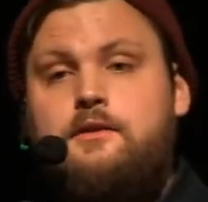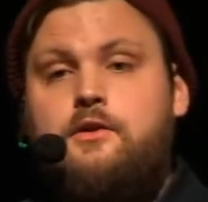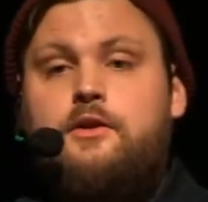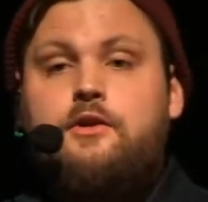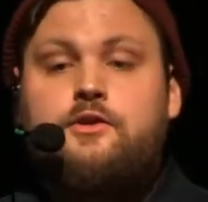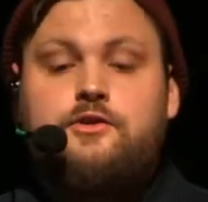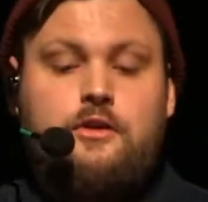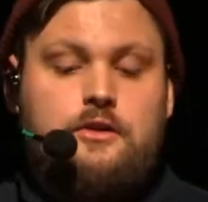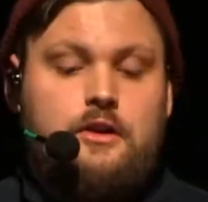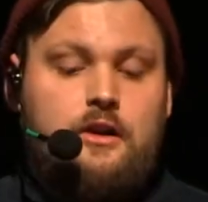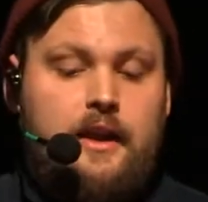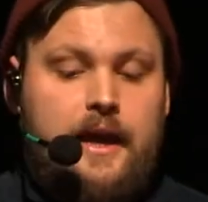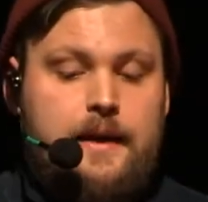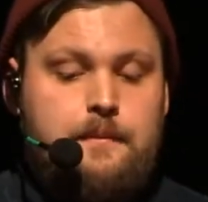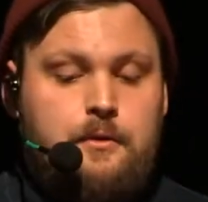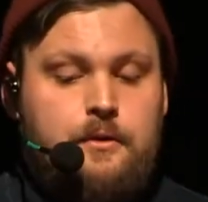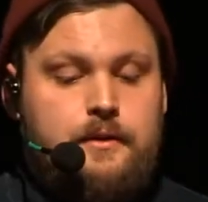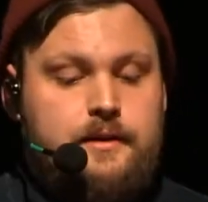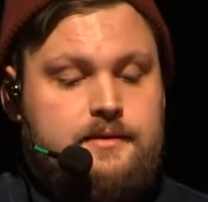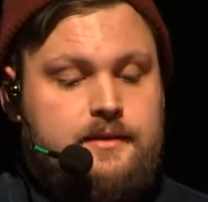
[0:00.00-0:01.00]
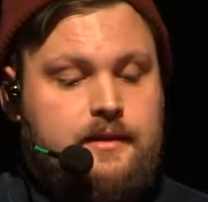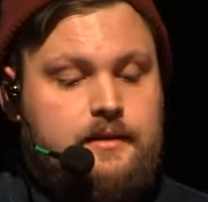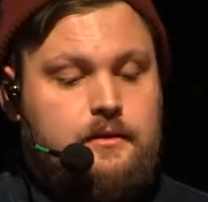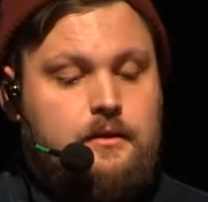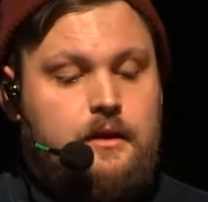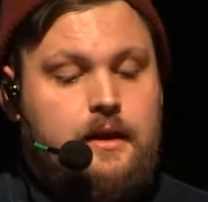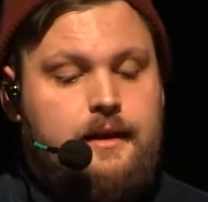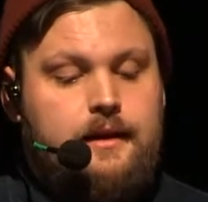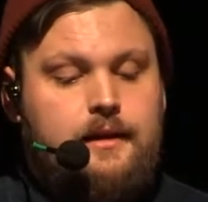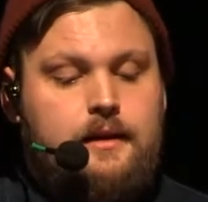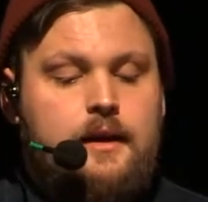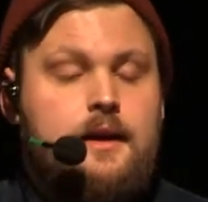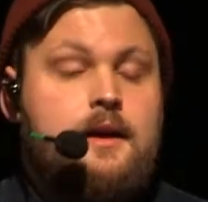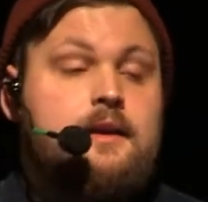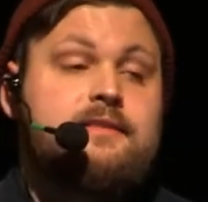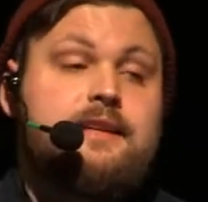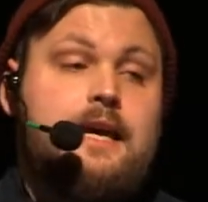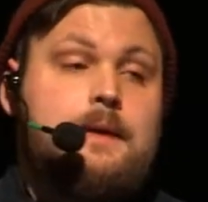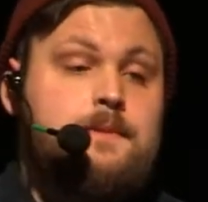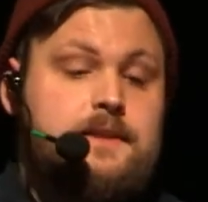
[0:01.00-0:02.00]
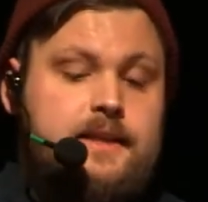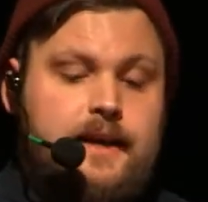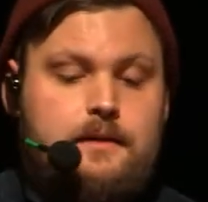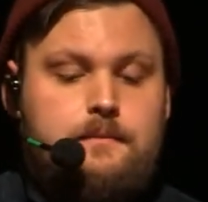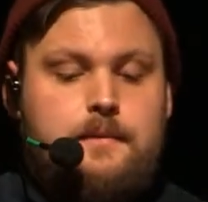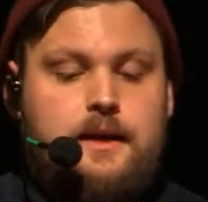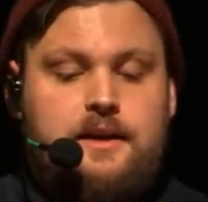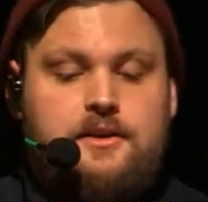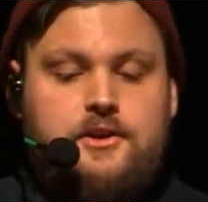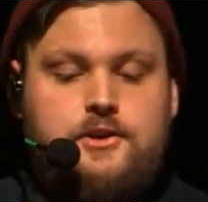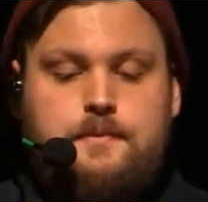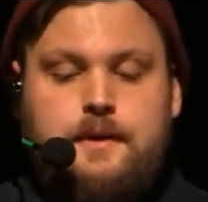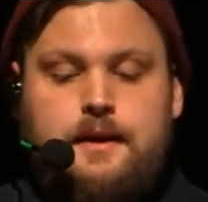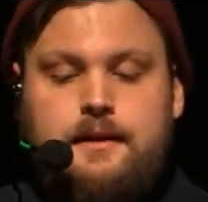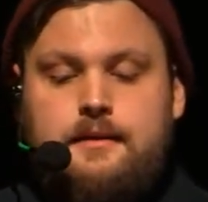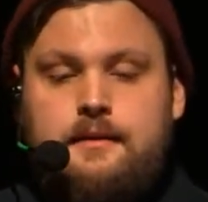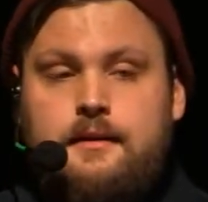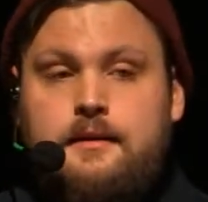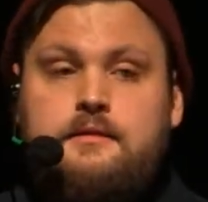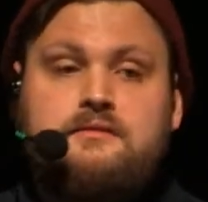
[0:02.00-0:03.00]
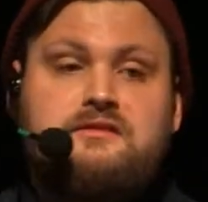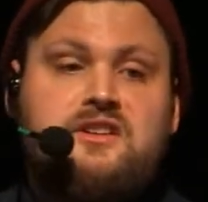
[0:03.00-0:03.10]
You can use all the libraries that you like. Same state management.